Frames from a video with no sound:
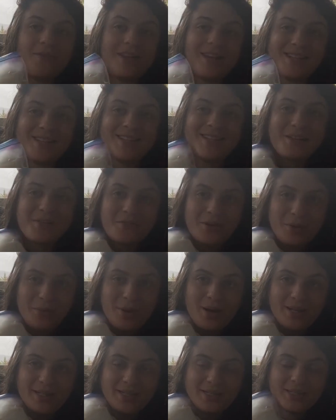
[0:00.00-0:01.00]
this if I
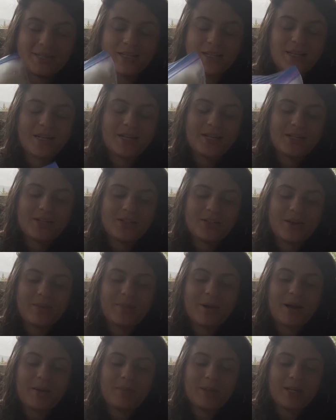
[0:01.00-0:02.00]
want. So I'm
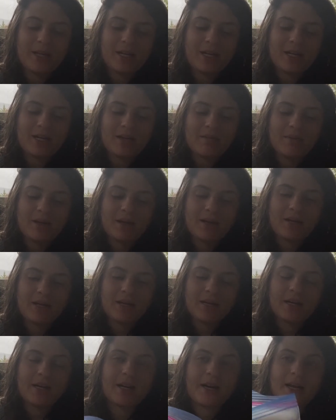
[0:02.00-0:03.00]
probably gonna email
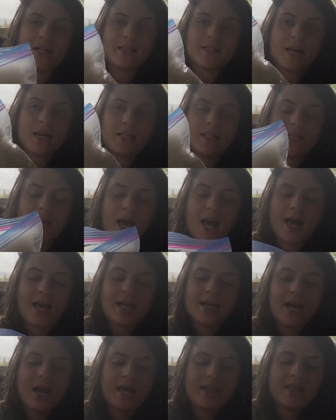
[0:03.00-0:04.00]
her. It's
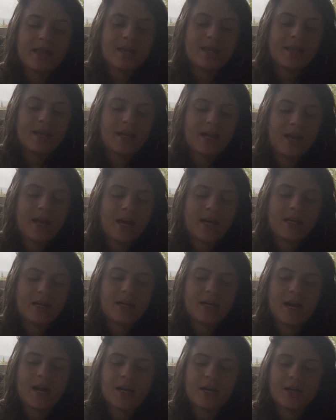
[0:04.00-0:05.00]
undyed. I think that Hannah
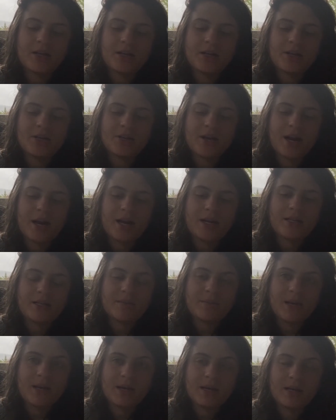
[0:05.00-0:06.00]
and I are gonna try to
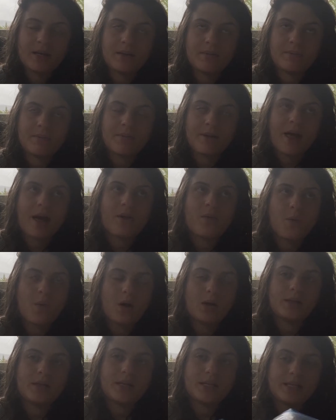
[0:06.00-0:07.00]
make black
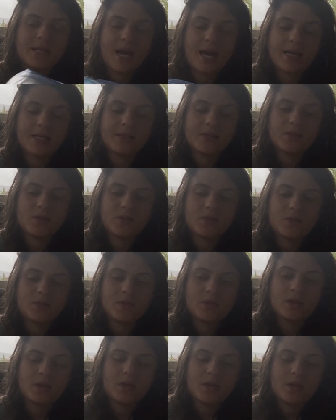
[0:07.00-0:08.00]
walnut dye soon.